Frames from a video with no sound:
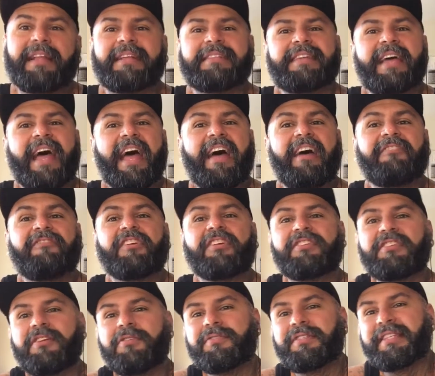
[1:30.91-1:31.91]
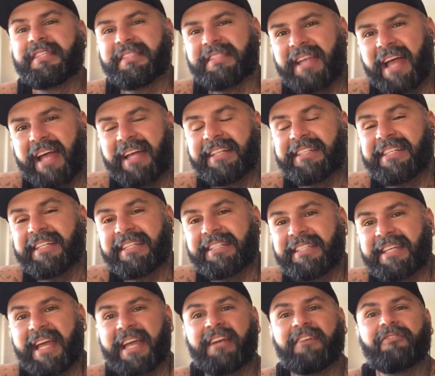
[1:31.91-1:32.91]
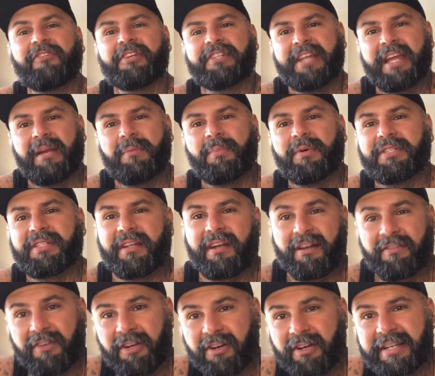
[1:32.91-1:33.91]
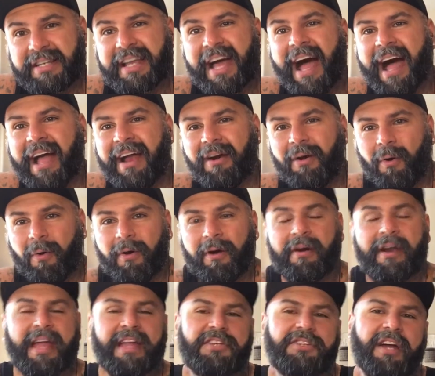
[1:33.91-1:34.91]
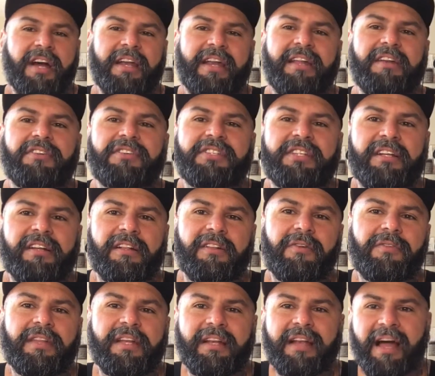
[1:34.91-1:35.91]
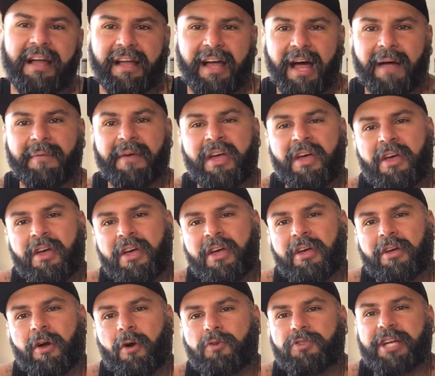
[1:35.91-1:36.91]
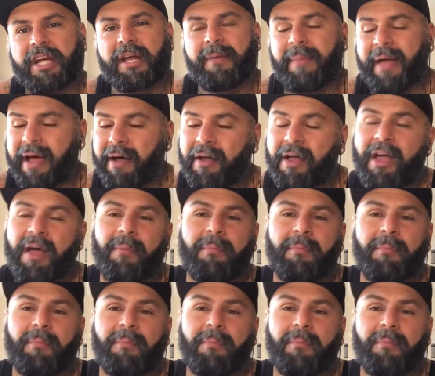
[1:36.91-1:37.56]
That's F Excuses 1910 for 10% off your entire order at jonandersenclothing.com. Go check them out.